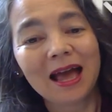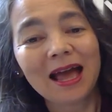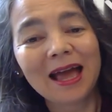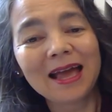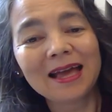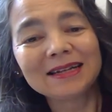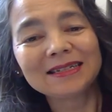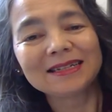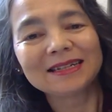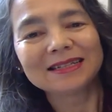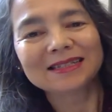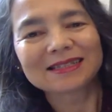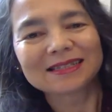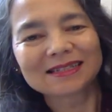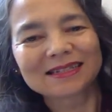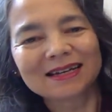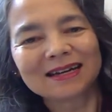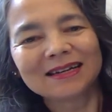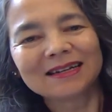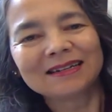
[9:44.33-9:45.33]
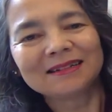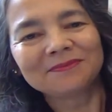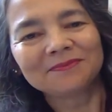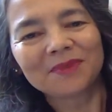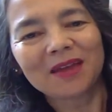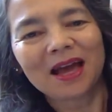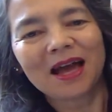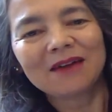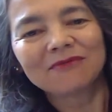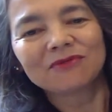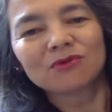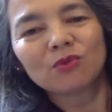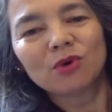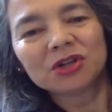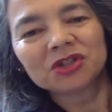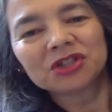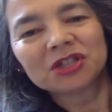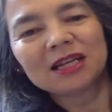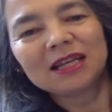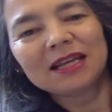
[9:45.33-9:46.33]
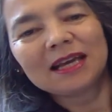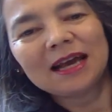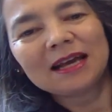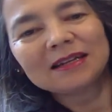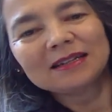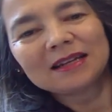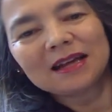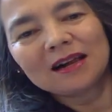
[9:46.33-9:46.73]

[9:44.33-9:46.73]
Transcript: And it's done. I haven't washed it yet.